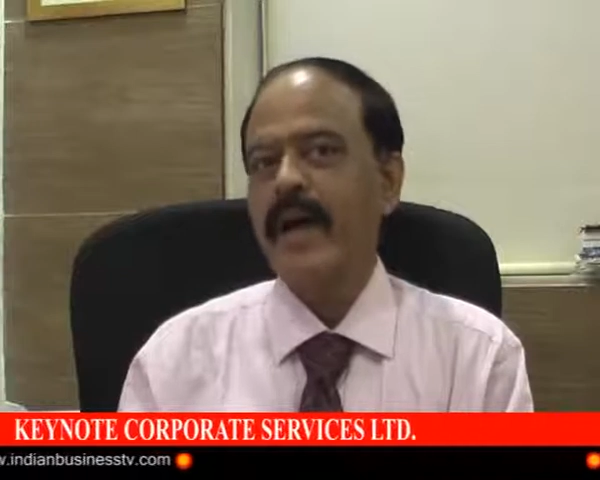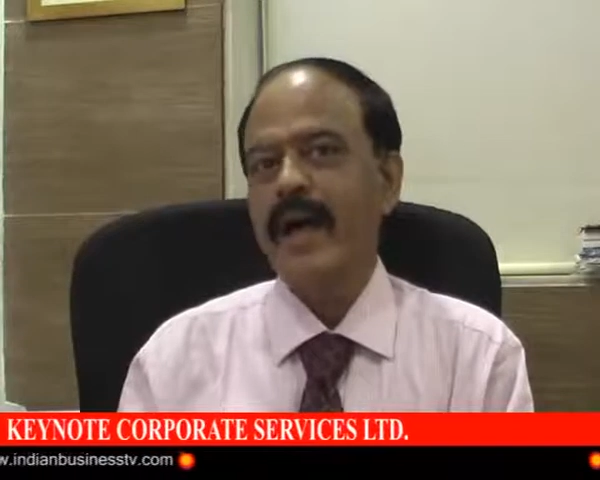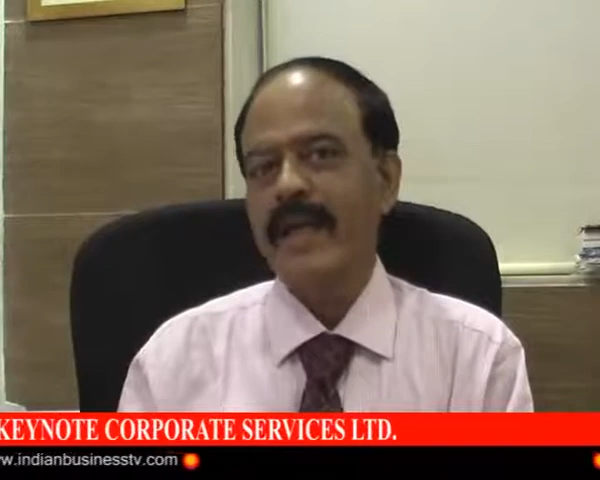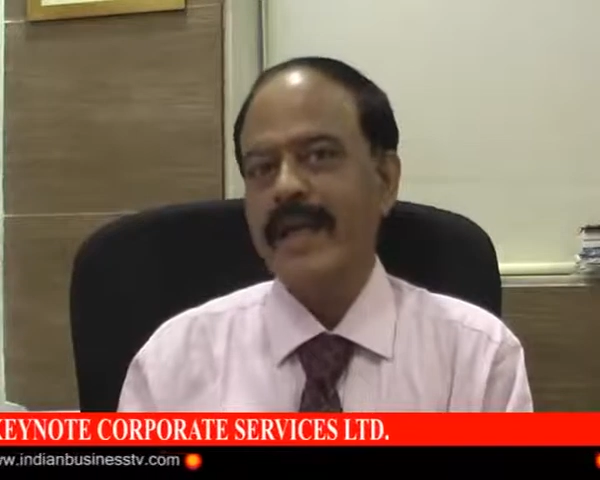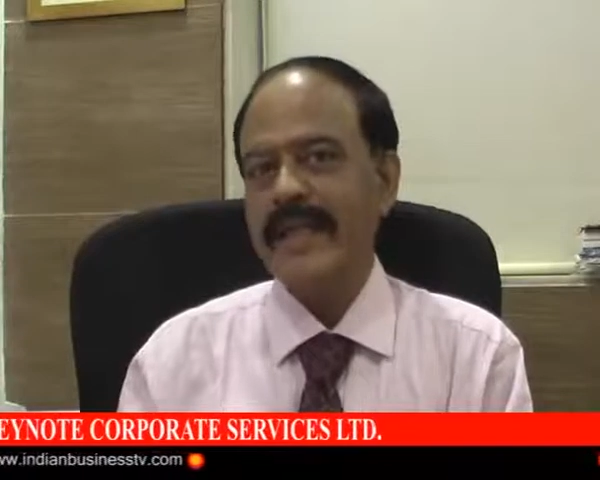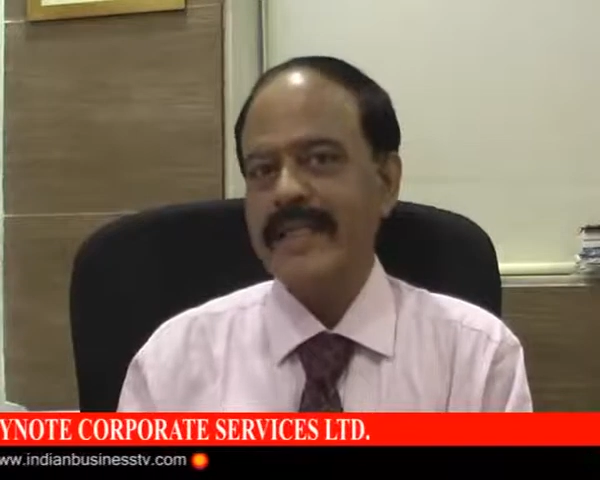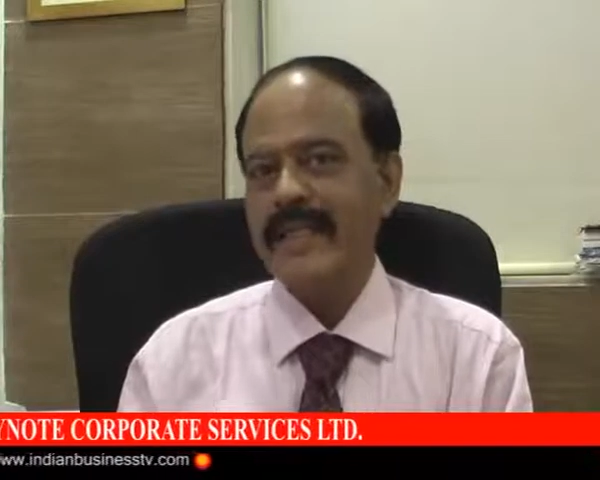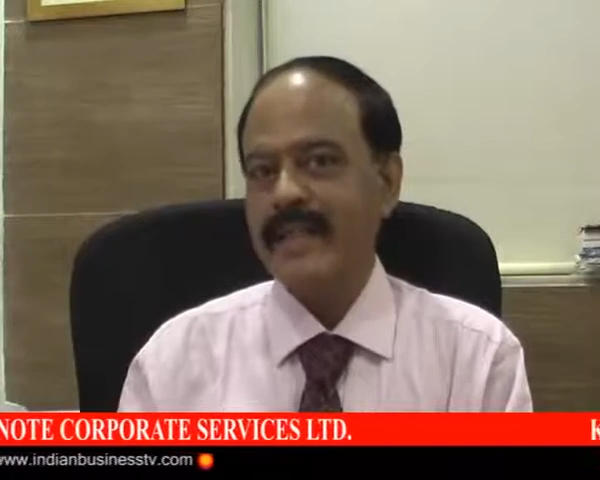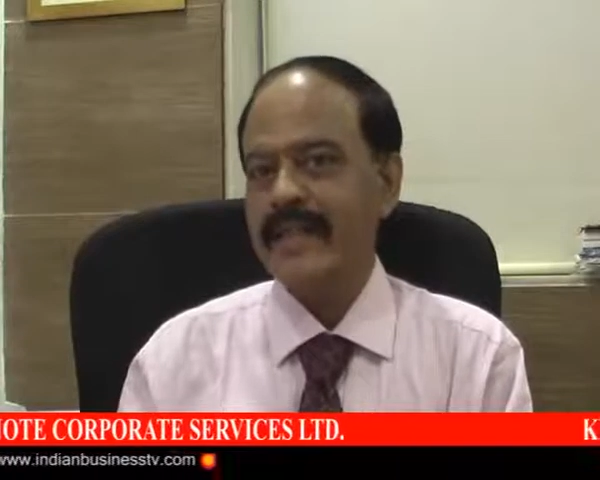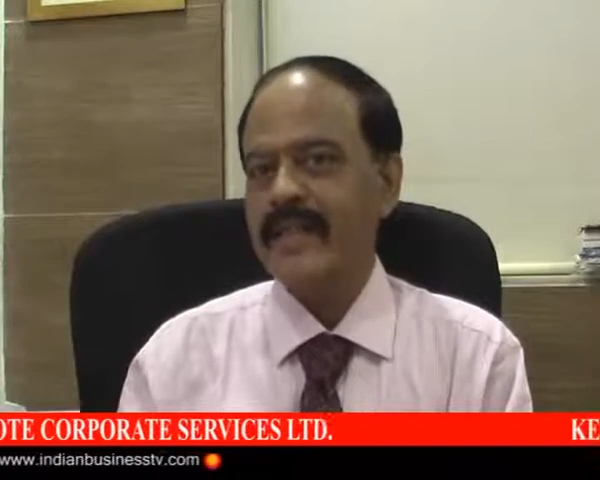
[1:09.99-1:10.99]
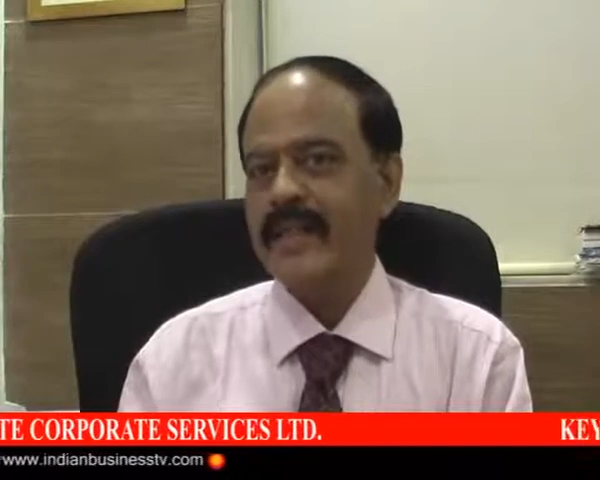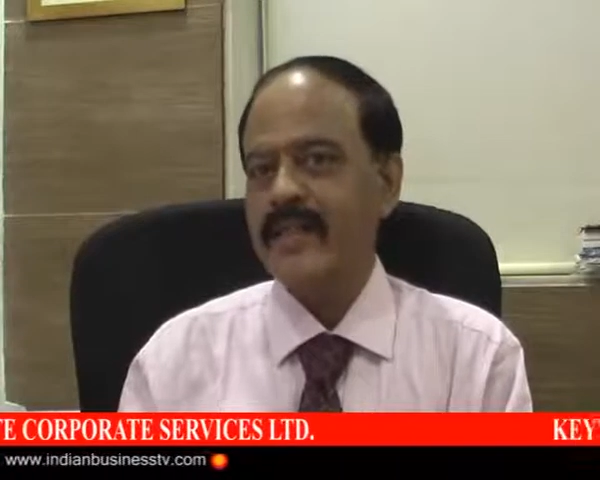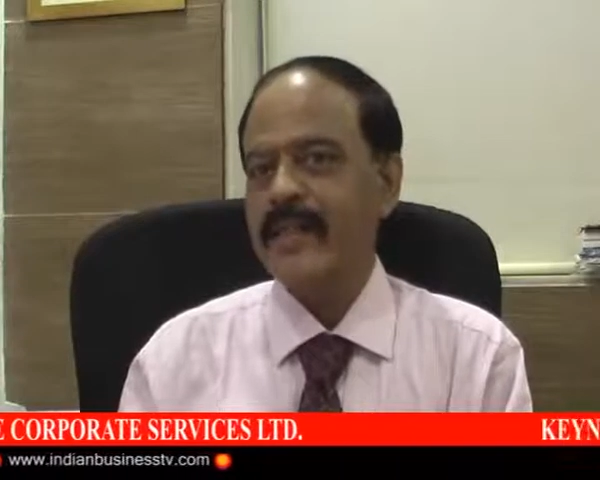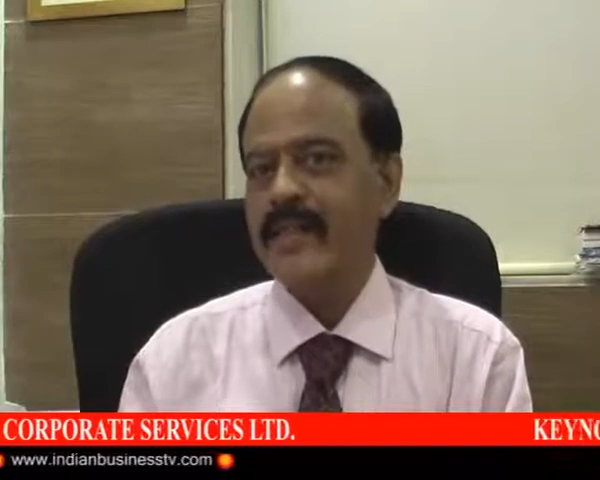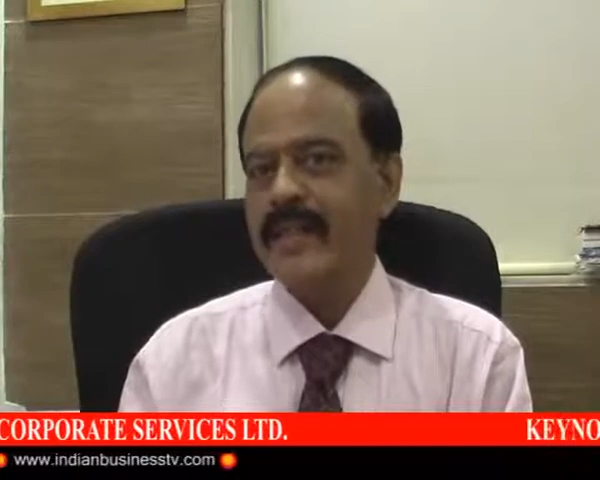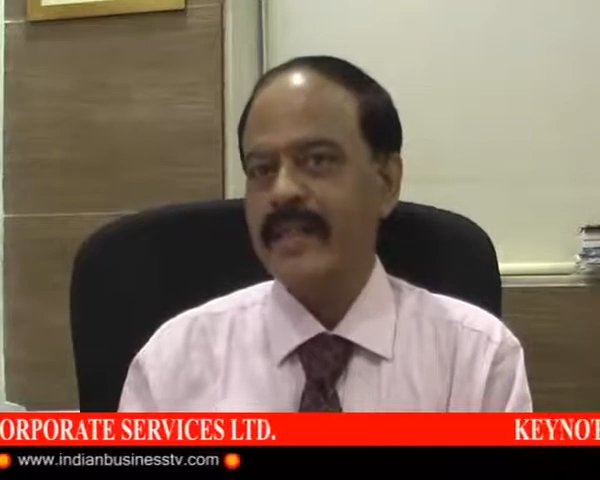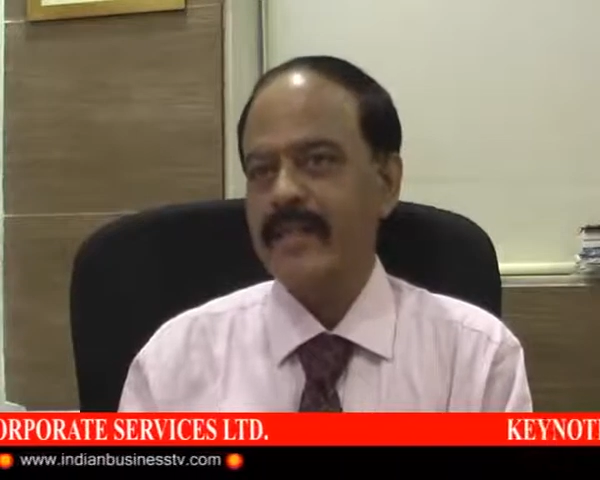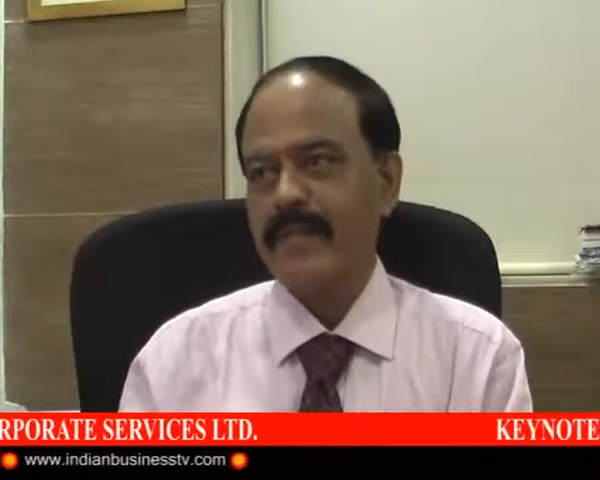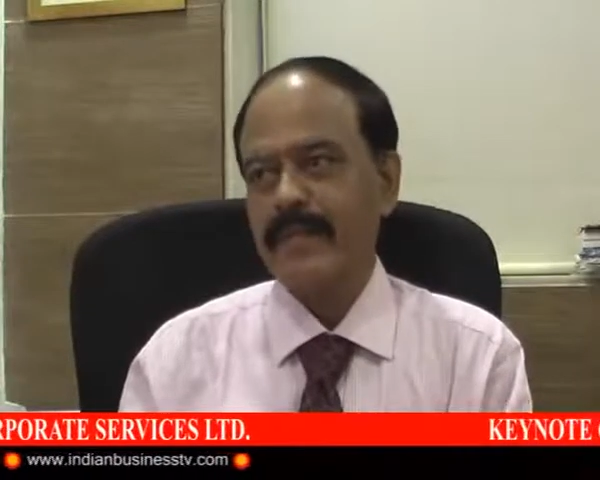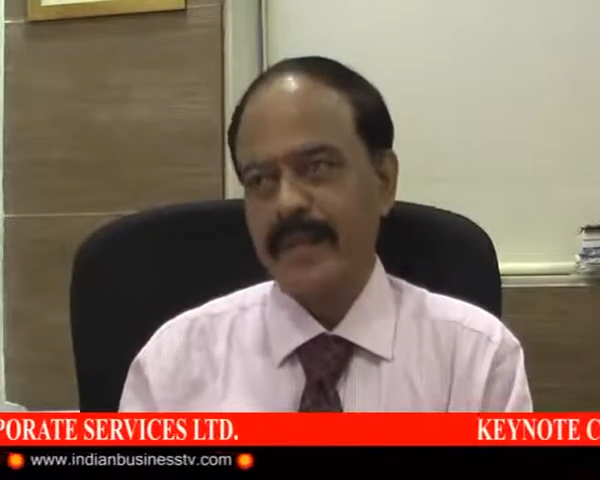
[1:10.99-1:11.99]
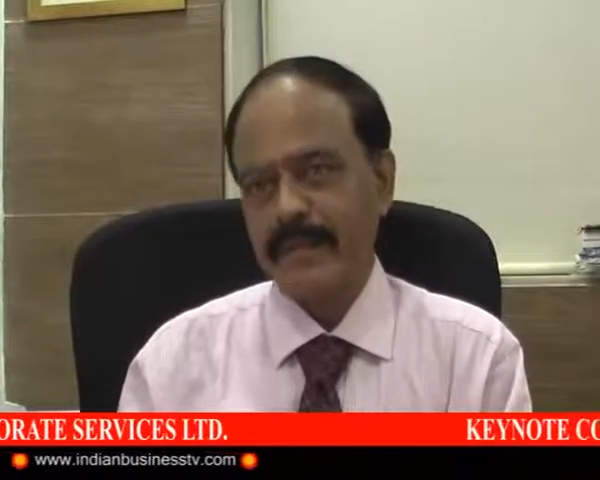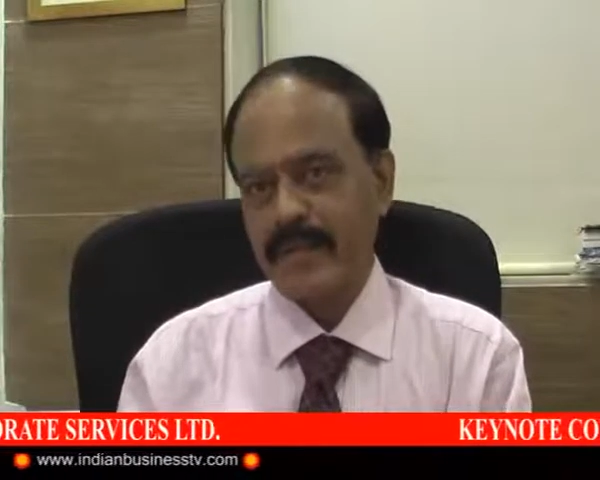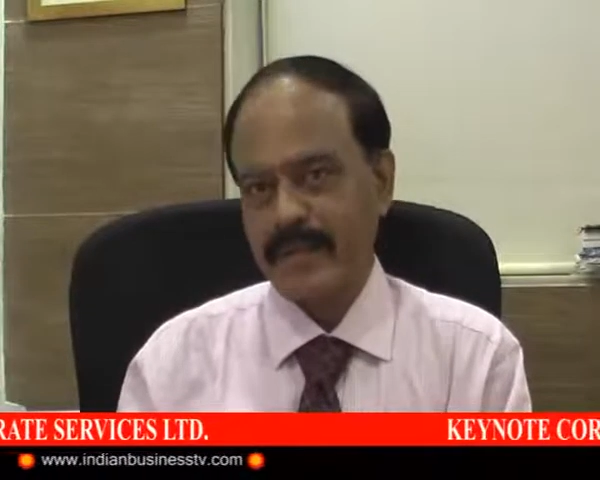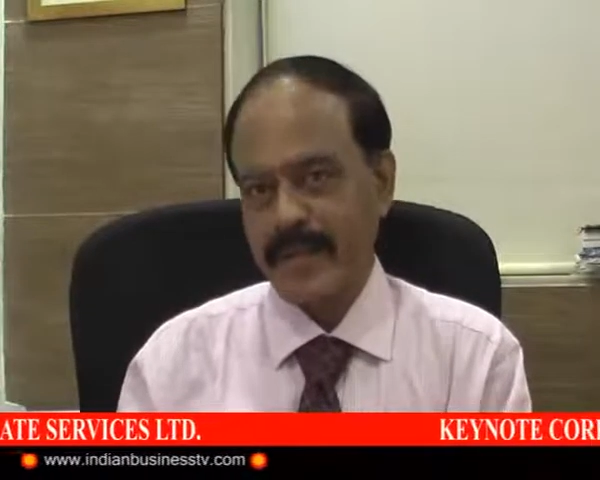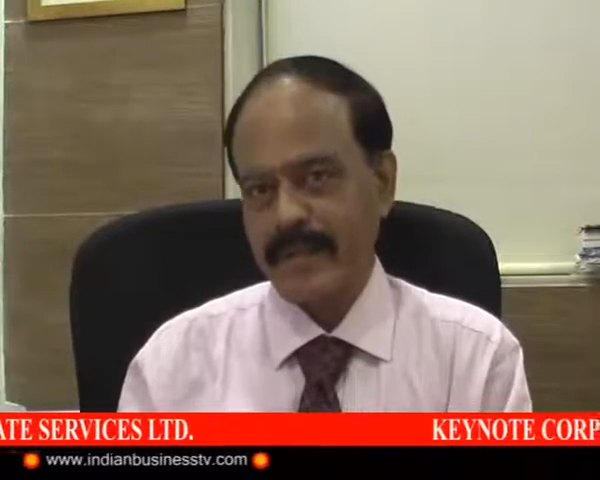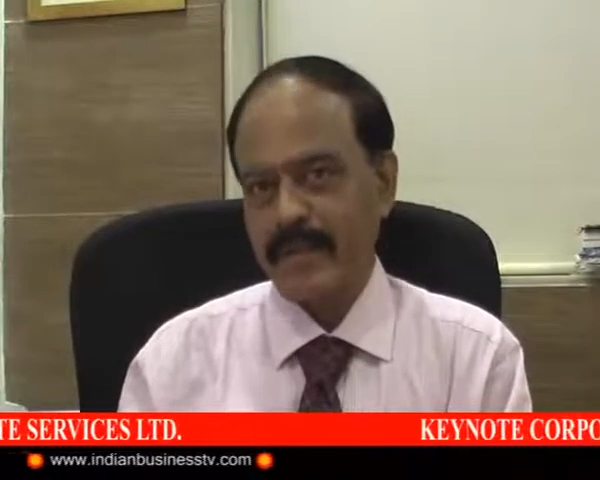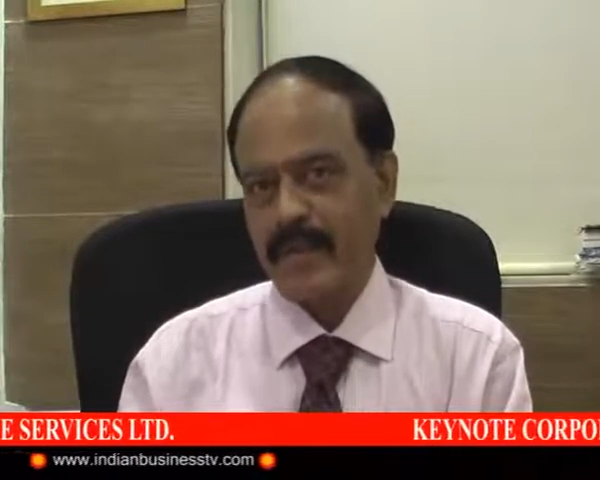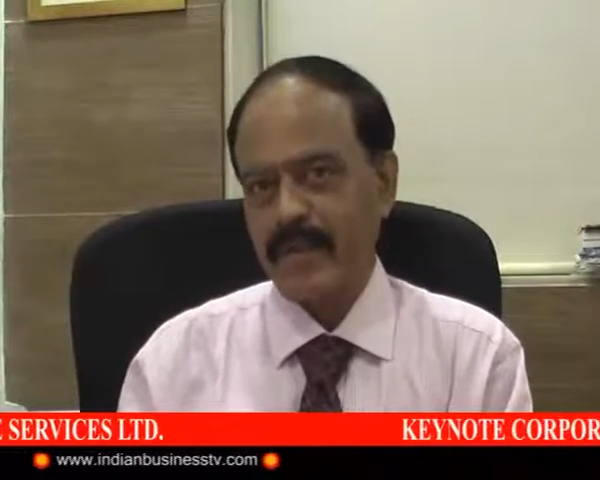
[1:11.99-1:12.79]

at least a reasonable return from time to time.